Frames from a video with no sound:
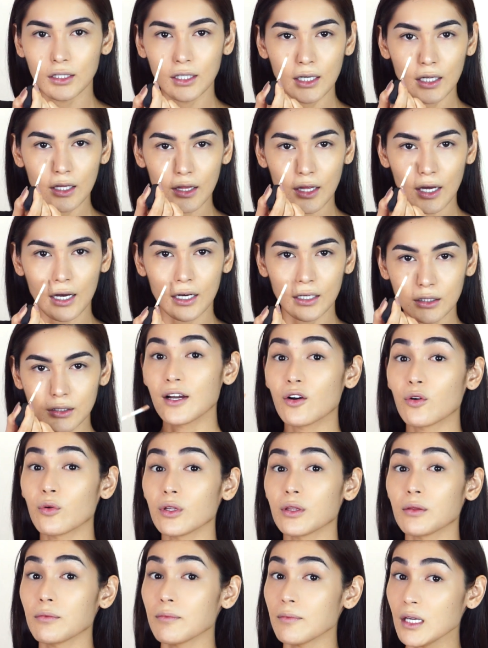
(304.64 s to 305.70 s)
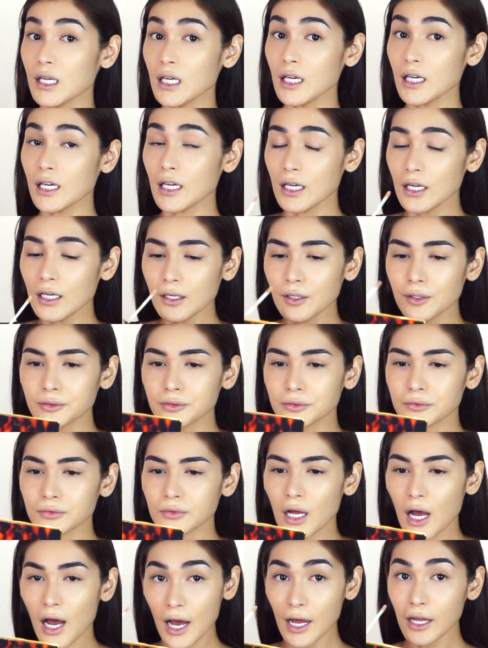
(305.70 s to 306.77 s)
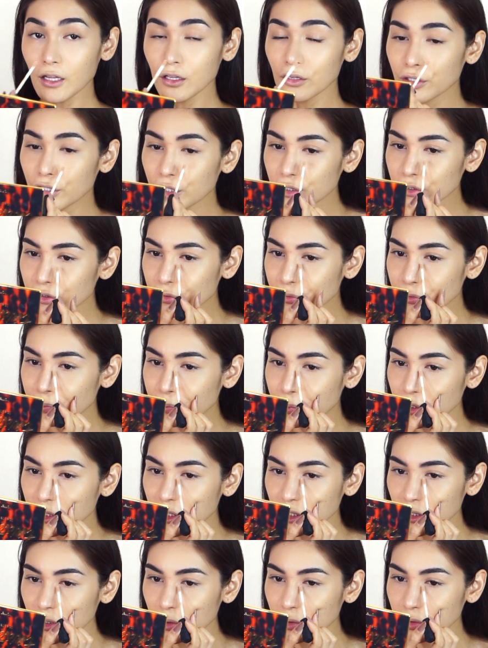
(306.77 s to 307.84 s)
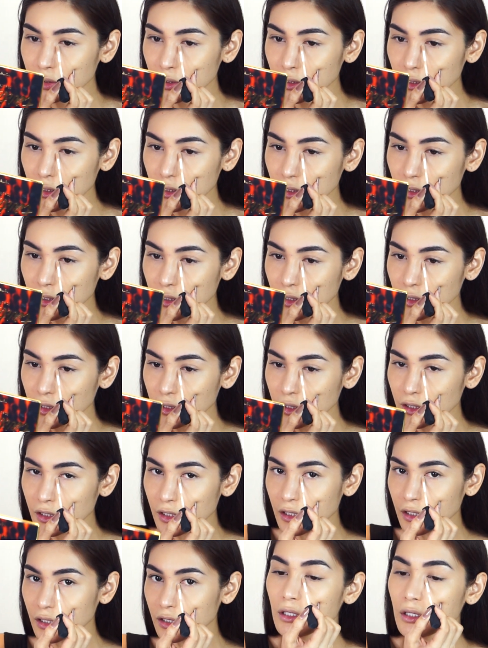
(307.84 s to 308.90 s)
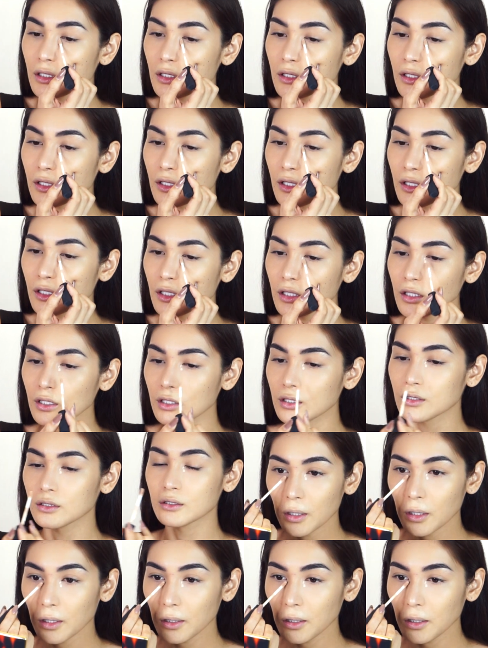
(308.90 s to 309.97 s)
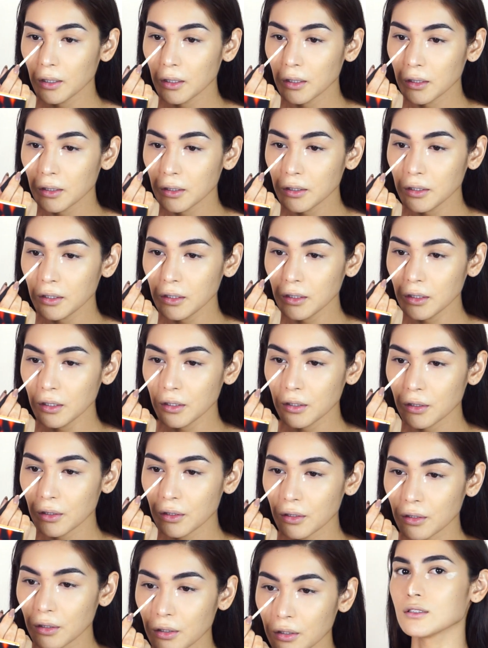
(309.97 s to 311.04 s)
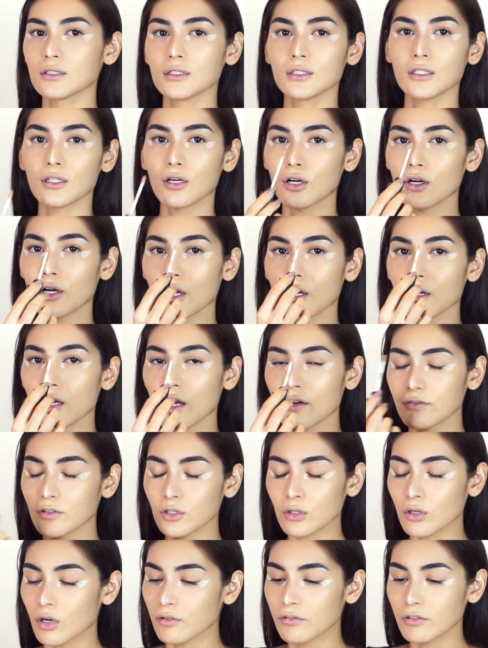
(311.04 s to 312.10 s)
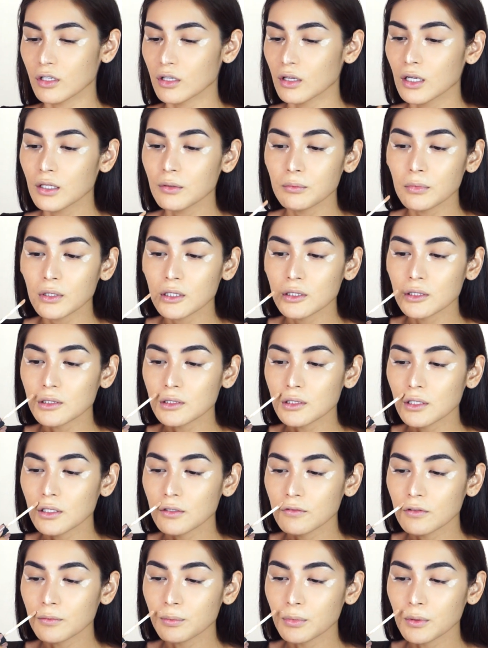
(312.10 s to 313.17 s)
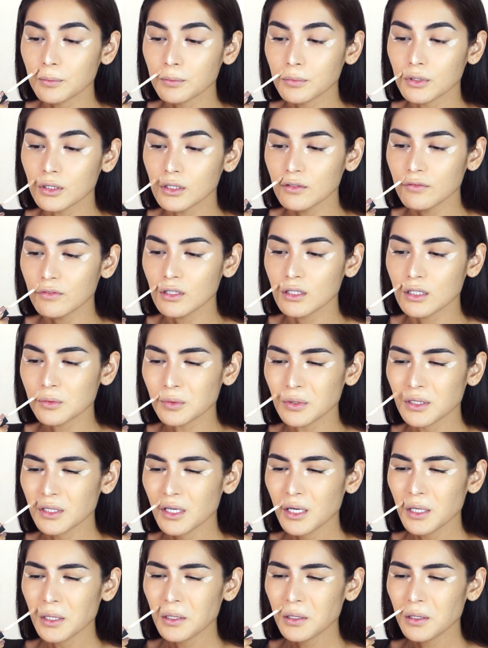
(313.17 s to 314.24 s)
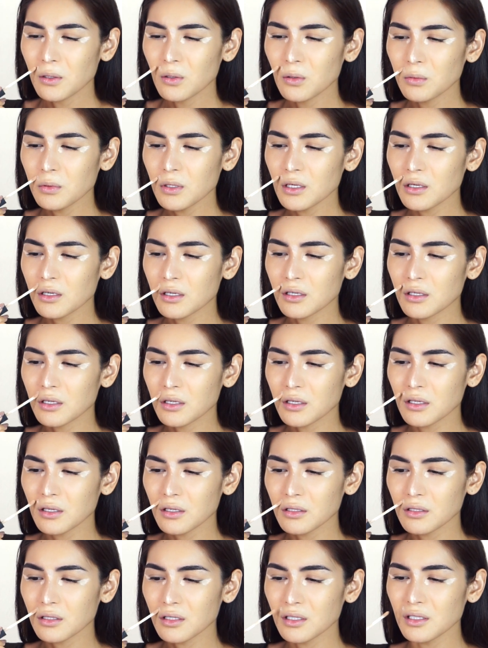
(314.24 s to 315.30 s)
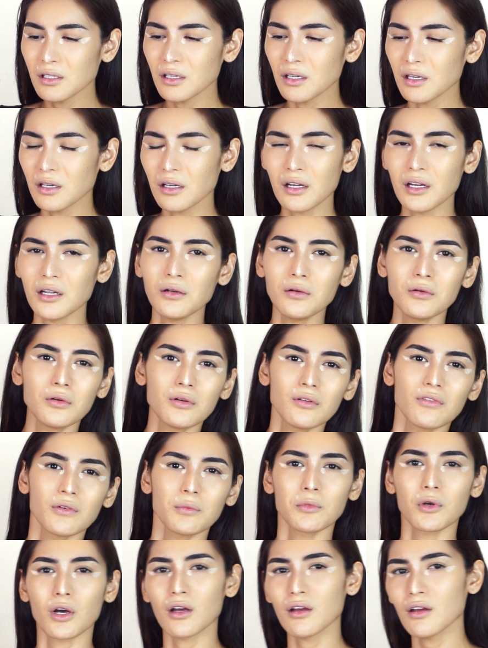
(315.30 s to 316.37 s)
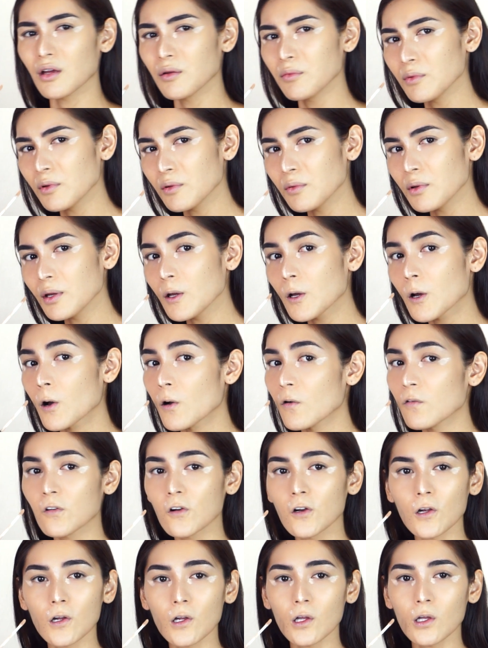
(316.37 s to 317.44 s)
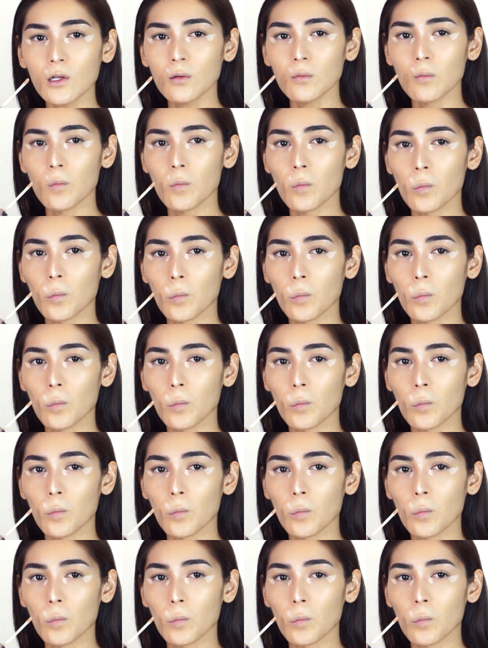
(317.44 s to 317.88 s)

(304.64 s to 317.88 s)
like that. With me, I learned to put it only here, here, and here. Oh, I have to cover that because I have a pimple. Even this one. Oh my god, I don't know if am I covering it?